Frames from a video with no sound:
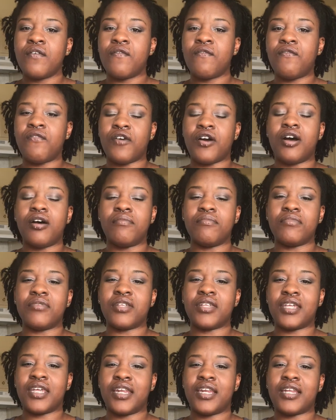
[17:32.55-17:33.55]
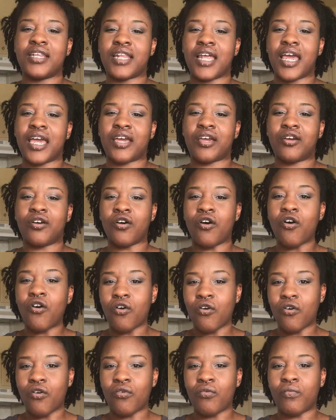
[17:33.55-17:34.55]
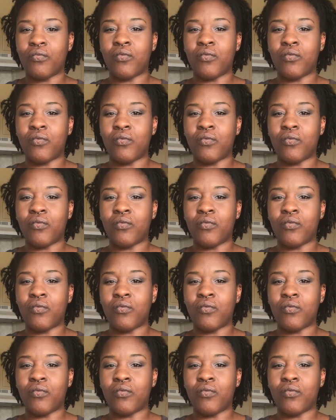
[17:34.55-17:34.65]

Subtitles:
from getting that goal.